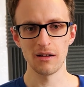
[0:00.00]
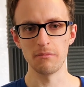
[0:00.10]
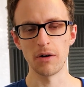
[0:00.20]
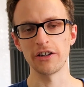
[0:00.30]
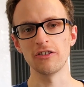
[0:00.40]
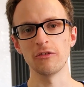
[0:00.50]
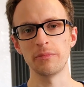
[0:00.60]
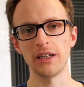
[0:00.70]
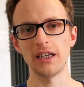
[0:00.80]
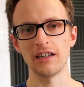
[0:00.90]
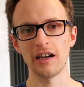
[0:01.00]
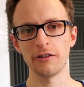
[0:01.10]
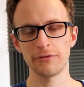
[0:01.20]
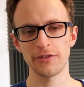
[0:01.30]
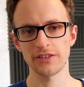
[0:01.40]
might not be
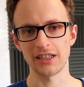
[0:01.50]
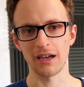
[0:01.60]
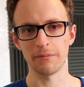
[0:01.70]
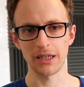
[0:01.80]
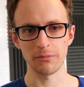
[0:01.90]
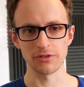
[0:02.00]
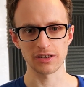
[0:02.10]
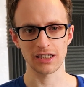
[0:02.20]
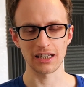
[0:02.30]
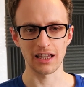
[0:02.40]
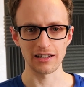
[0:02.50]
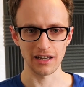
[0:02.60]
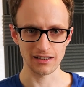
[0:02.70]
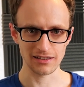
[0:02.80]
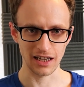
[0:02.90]
enough to get people to take that
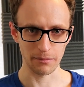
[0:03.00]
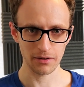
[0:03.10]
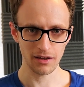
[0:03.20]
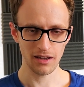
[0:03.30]
next step